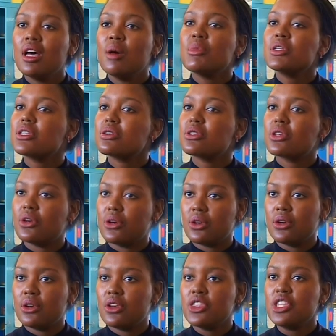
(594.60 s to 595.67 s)
Mrs.
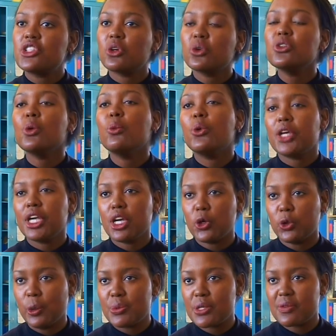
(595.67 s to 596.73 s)
Kerr, the children are working in
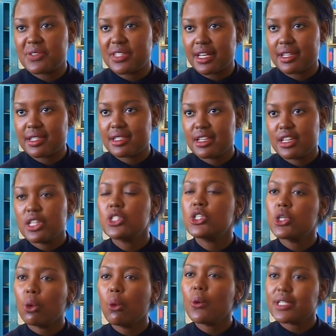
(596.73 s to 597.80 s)
groups of 6. Do
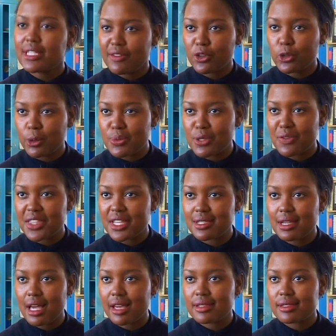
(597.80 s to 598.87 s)
you always have groups of this
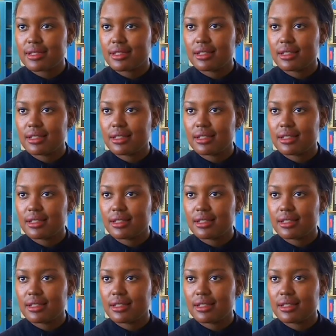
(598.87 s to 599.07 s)
size?